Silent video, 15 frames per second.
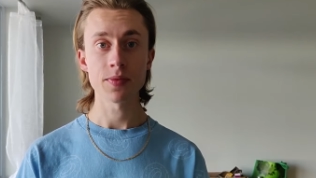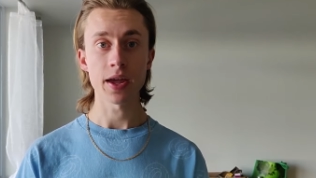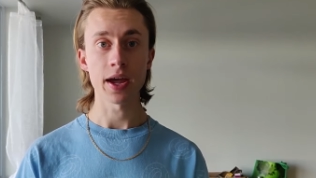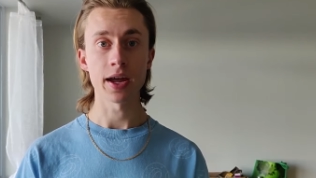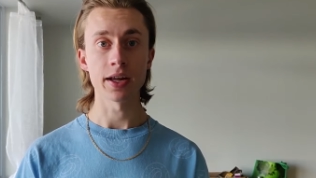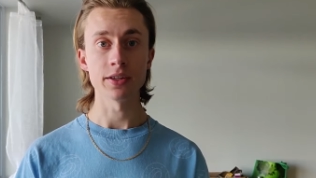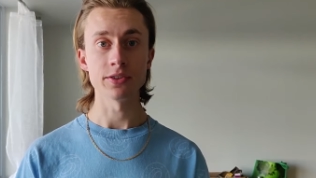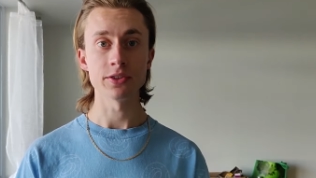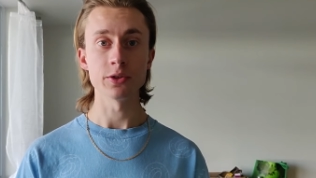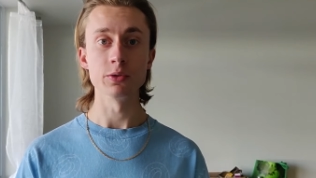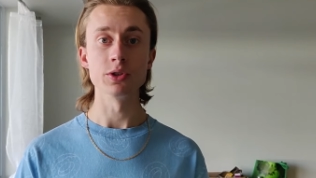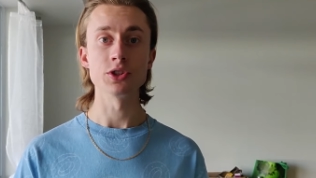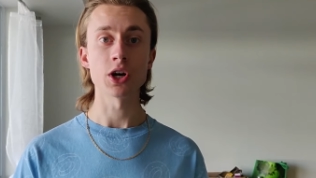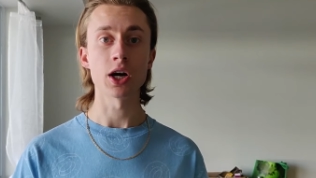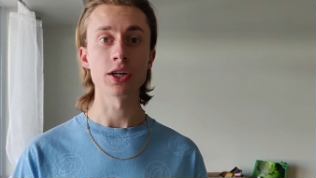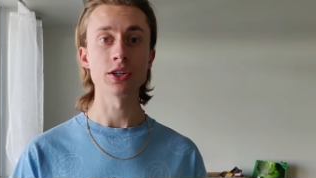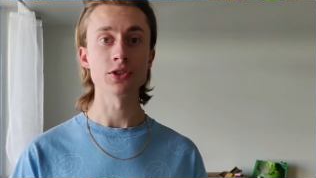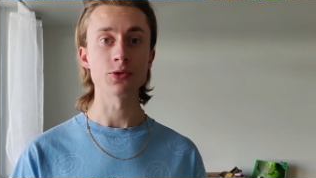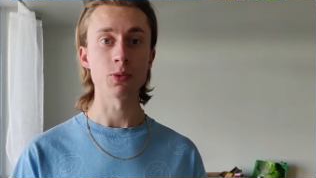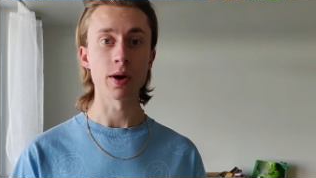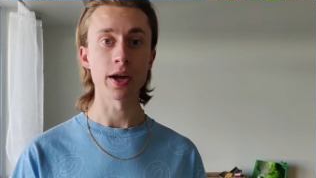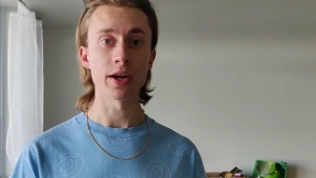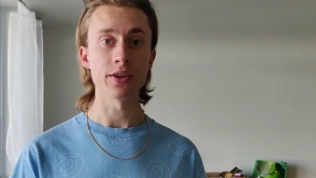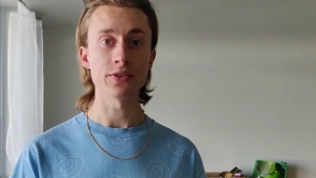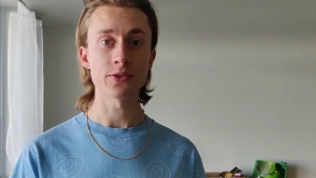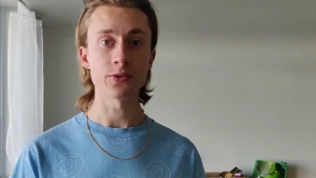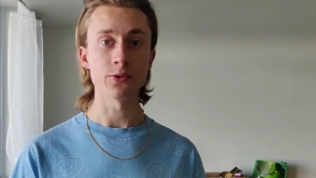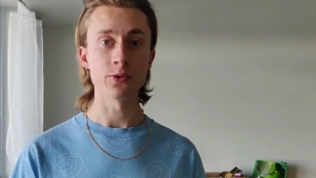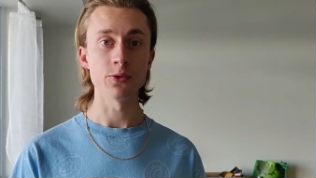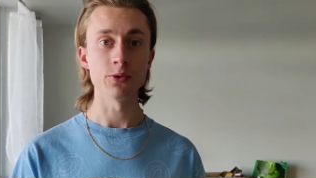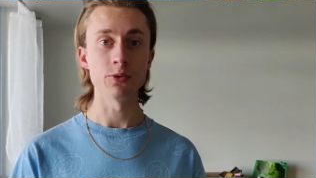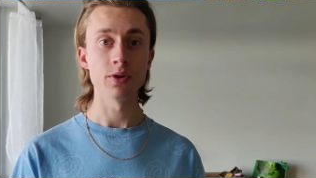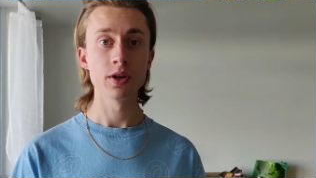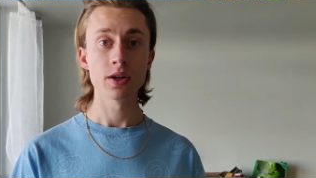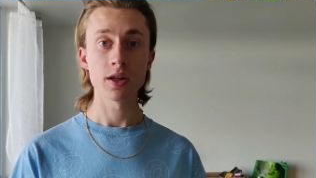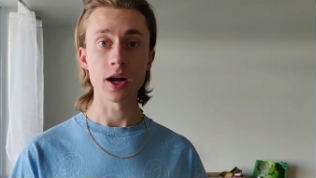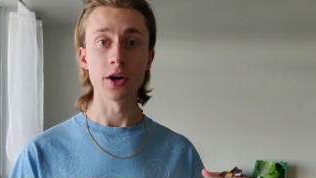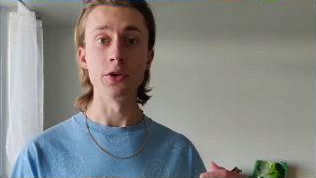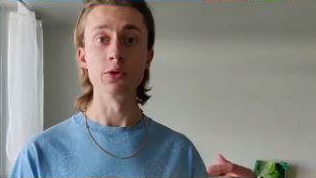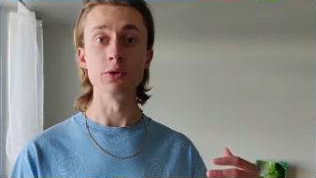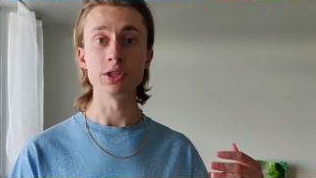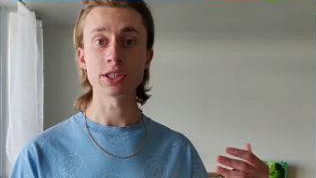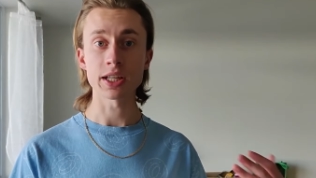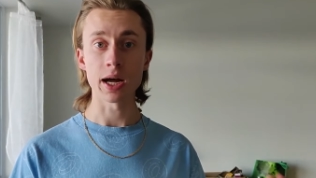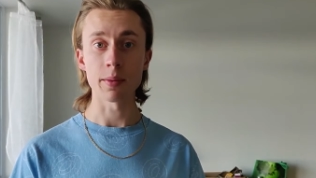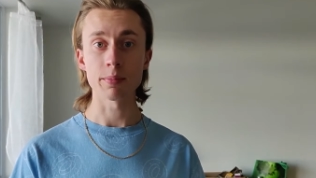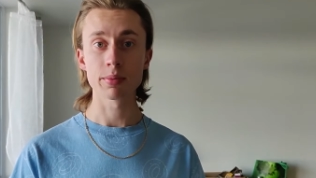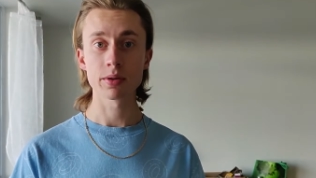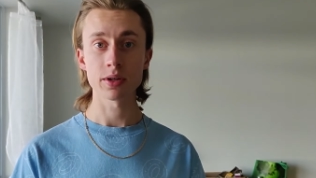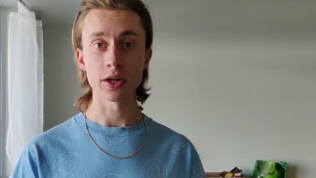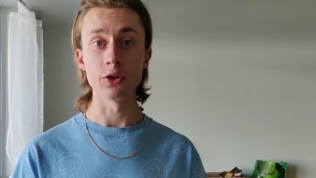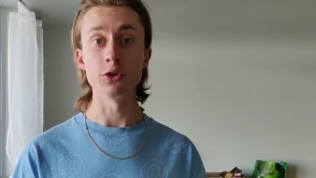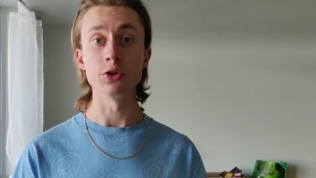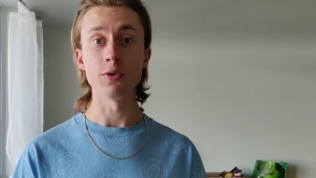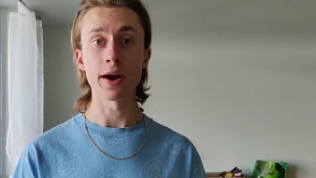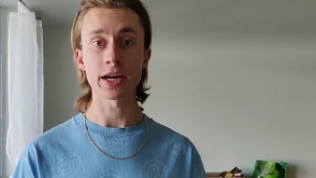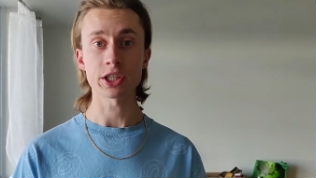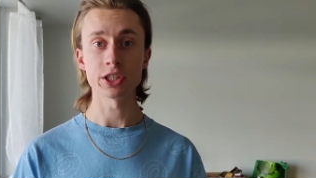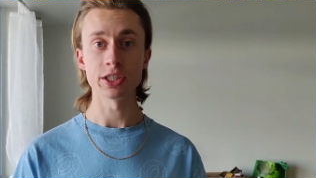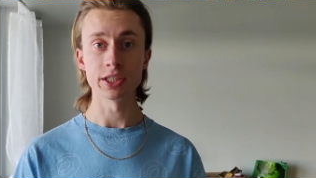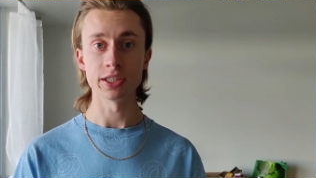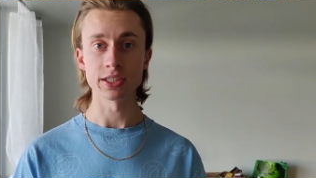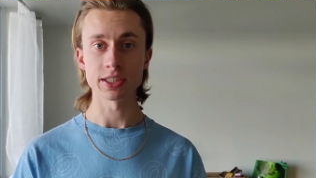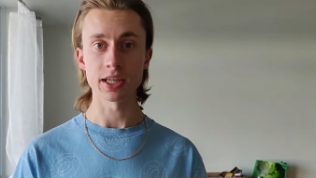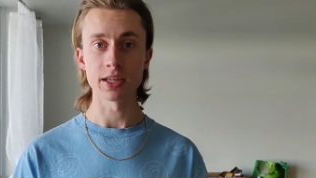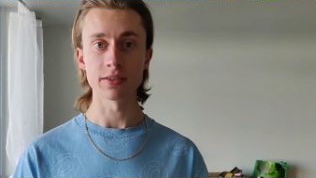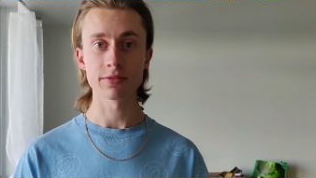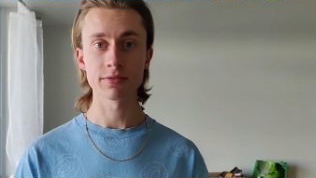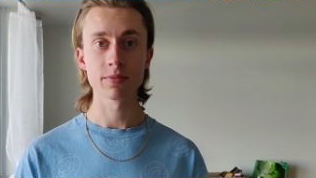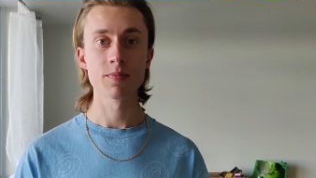and he was on his way to a new step, a new direction in his life.